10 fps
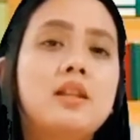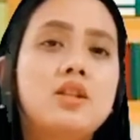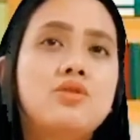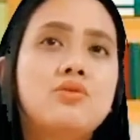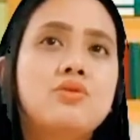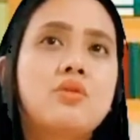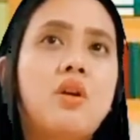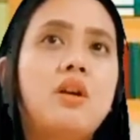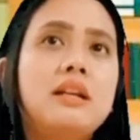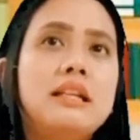tissues
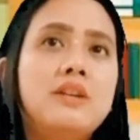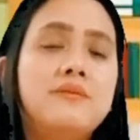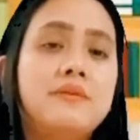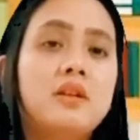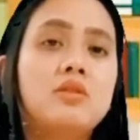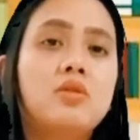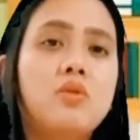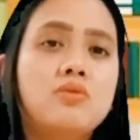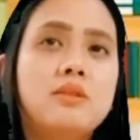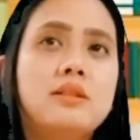or lymph
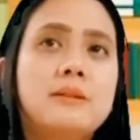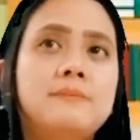nodes.